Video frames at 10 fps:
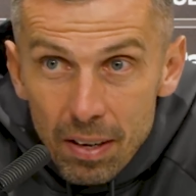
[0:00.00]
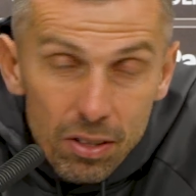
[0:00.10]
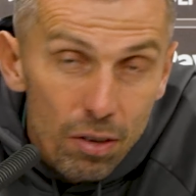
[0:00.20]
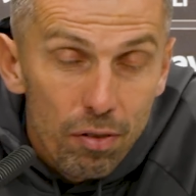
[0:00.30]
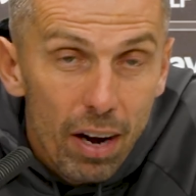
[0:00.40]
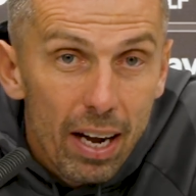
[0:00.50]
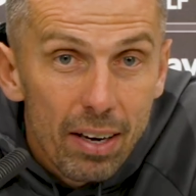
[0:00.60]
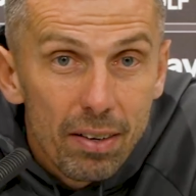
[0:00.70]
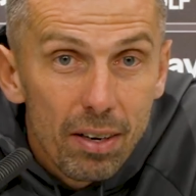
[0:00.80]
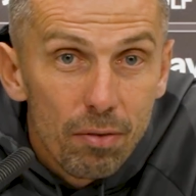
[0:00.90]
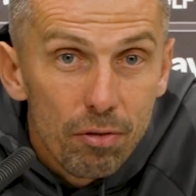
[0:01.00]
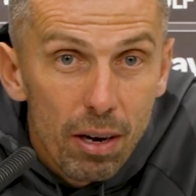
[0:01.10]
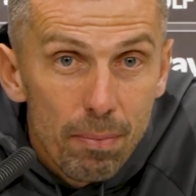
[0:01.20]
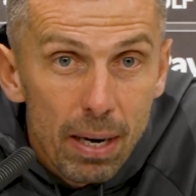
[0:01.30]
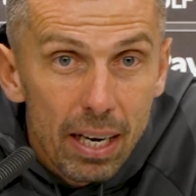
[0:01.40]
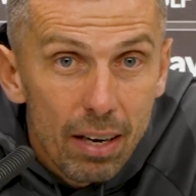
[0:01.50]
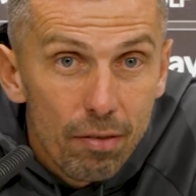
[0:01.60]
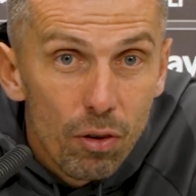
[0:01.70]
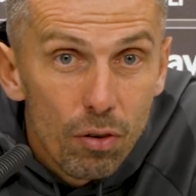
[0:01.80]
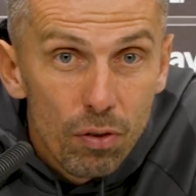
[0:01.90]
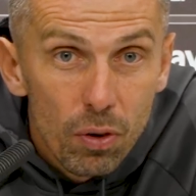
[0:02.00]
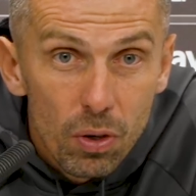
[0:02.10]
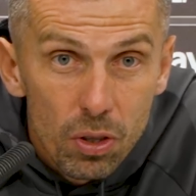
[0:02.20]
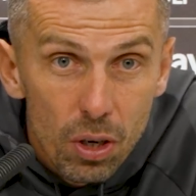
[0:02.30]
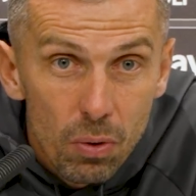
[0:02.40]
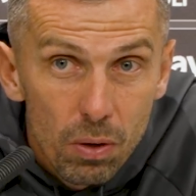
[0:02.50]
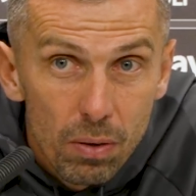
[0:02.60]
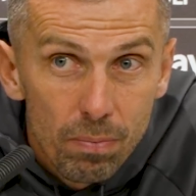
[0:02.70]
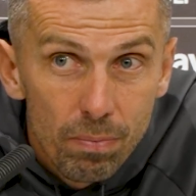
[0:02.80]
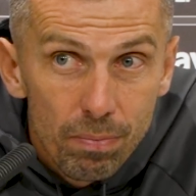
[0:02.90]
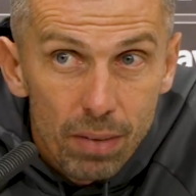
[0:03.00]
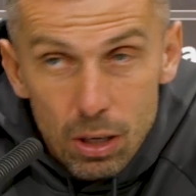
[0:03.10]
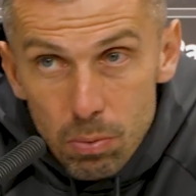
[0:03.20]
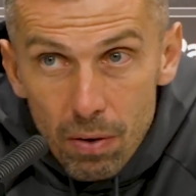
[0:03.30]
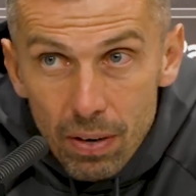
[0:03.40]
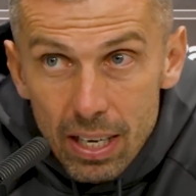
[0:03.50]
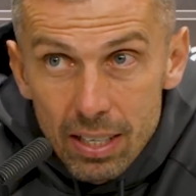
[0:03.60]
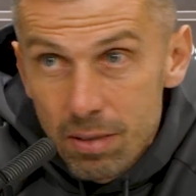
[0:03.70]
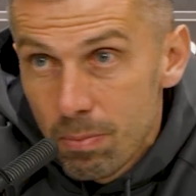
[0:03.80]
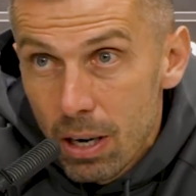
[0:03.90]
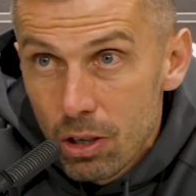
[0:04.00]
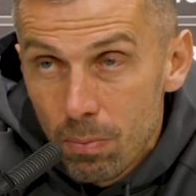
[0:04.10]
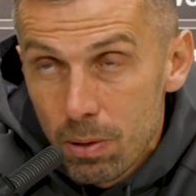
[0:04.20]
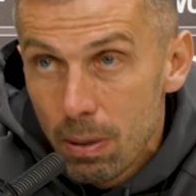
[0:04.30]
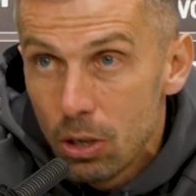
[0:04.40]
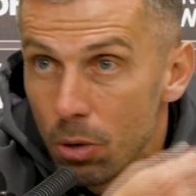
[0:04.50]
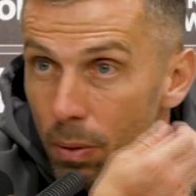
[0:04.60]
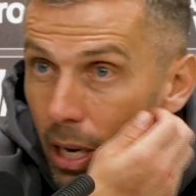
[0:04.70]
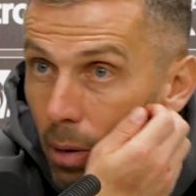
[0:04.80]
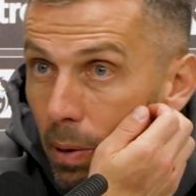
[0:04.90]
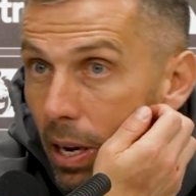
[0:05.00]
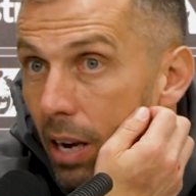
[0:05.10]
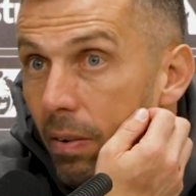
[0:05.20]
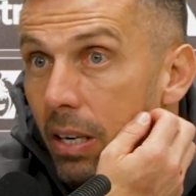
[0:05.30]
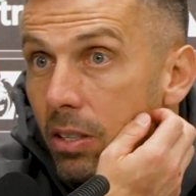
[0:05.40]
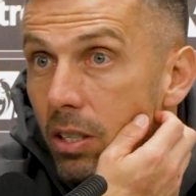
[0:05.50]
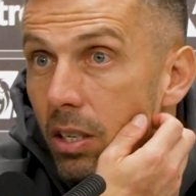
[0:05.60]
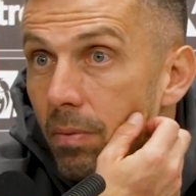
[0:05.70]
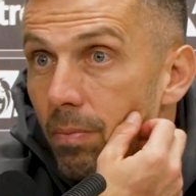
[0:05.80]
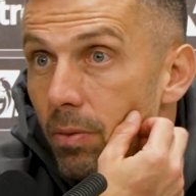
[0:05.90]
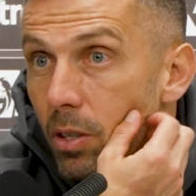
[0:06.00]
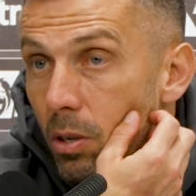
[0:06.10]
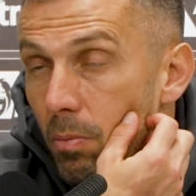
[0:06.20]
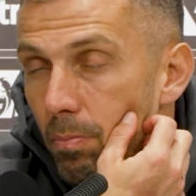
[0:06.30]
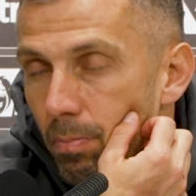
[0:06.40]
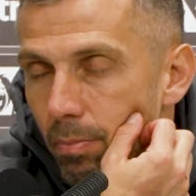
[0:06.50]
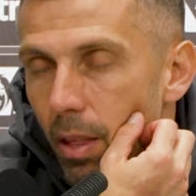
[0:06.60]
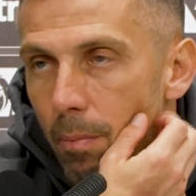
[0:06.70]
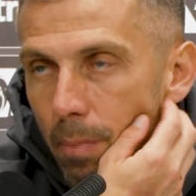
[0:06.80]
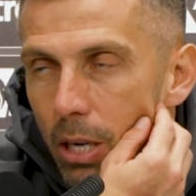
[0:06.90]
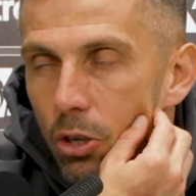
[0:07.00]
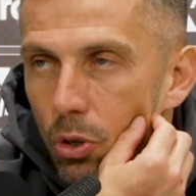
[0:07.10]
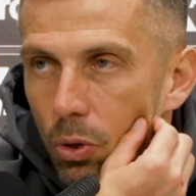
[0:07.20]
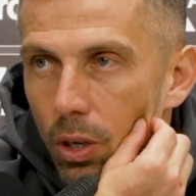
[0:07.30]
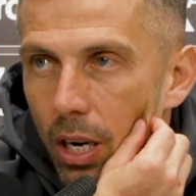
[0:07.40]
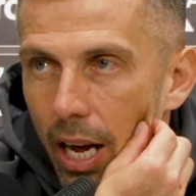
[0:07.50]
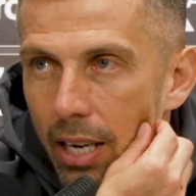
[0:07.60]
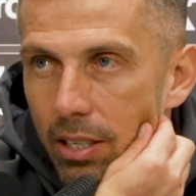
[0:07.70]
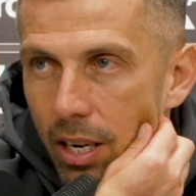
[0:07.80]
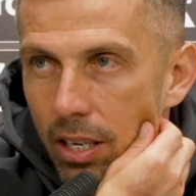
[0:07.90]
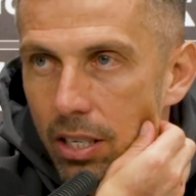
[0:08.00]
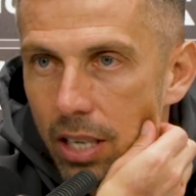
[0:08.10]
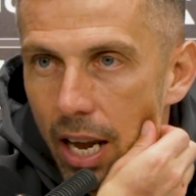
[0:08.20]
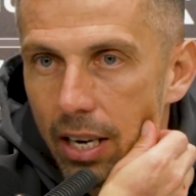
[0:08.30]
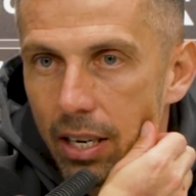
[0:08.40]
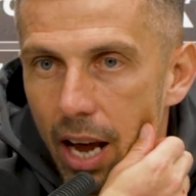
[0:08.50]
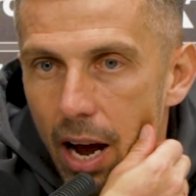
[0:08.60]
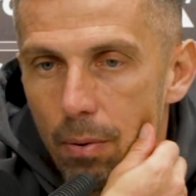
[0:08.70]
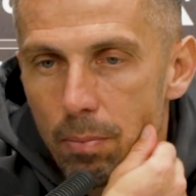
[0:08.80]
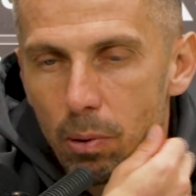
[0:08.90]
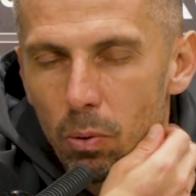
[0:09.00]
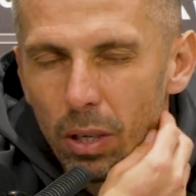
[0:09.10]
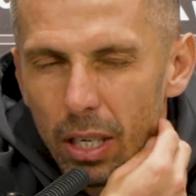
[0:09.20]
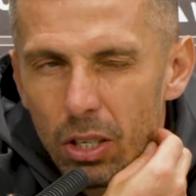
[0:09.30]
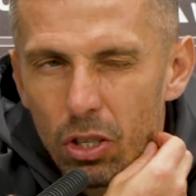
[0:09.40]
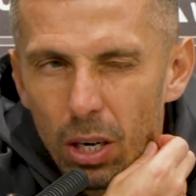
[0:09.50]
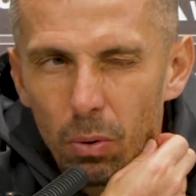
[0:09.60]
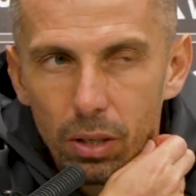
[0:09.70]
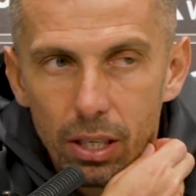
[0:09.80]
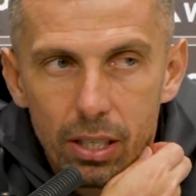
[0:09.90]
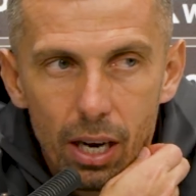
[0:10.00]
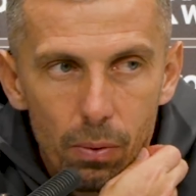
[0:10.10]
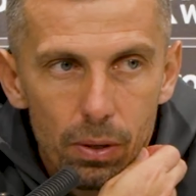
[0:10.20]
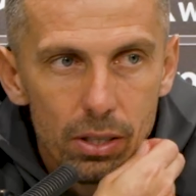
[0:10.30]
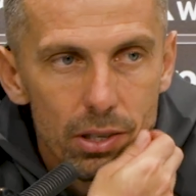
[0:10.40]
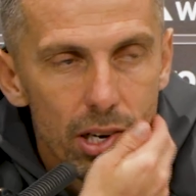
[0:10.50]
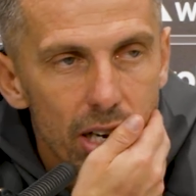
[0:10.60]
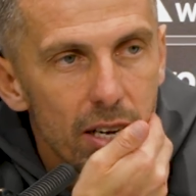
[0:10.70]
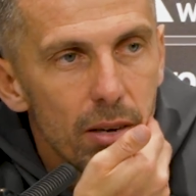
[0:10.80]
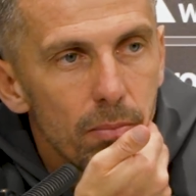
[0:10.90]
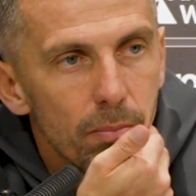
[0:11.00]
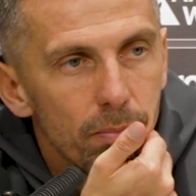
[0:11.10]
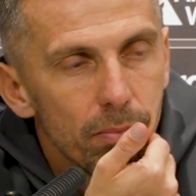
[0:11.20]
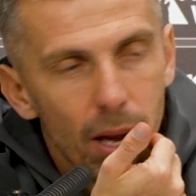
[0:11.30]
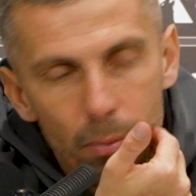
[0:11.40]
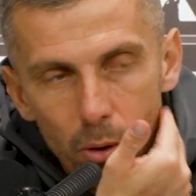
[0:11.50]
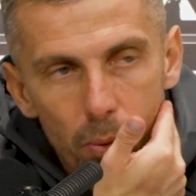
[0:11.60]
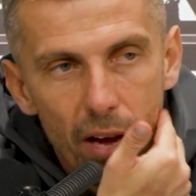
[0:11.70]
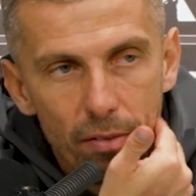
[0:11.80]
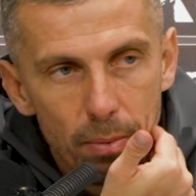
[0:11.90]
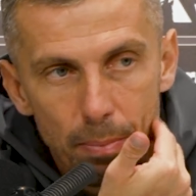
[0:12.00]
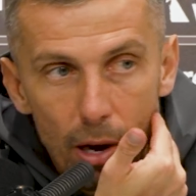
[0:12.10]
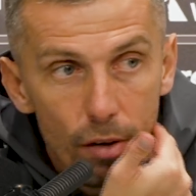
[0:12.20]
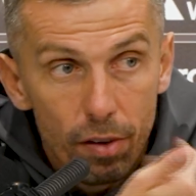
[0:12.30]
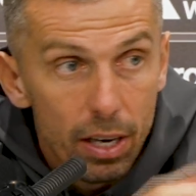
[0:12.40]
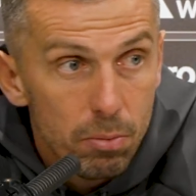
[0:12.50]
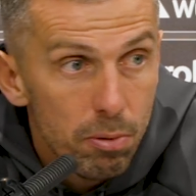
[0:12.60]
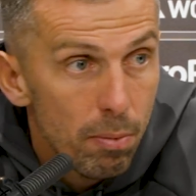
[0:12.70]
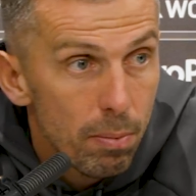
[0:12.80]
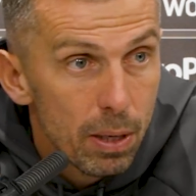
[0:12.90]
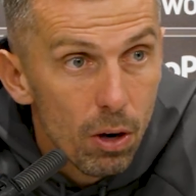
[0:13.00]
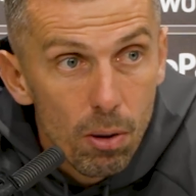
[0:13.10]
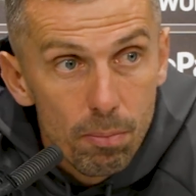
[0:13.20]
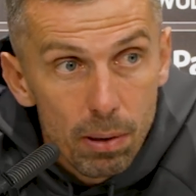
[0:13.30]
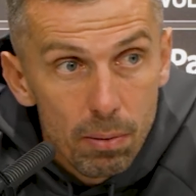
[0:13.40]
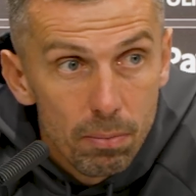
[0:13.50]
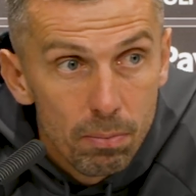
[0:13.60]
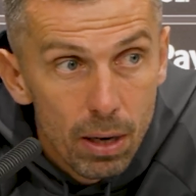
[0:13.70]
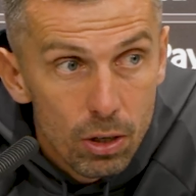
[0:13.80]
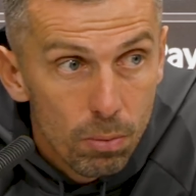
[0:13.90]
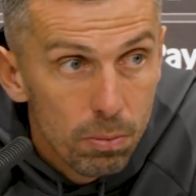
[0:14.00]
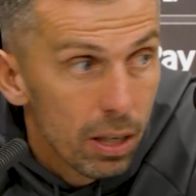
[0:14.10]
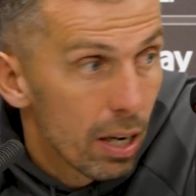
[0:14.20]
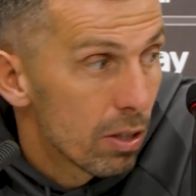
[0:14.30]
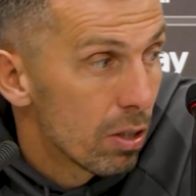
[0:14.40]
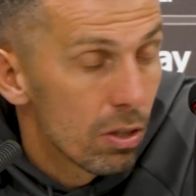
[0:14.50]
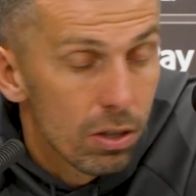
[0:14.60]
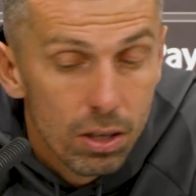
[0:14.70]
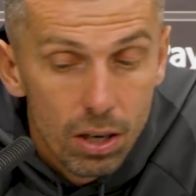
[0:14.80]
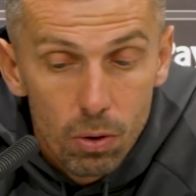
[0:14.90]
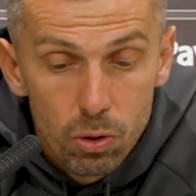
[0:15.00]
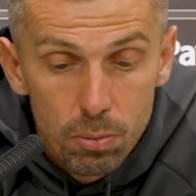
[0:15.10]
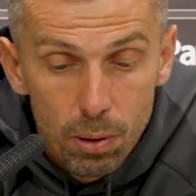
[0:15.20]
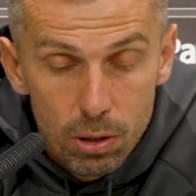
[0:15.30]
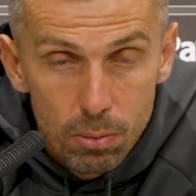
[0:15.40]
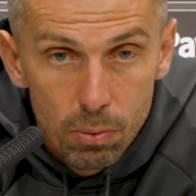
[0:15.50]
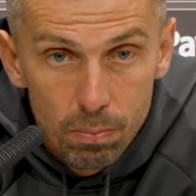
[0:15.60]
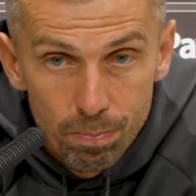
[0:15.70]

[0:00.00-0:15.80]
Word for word: to fight and, and threaten making it 4 4. So um, that's where it is. My job to make sure we keep it there and to to make sure the lads understand how important each little detail is. Um, and will we ever be perfect? Probably not, but my job to get us as, as close as possible.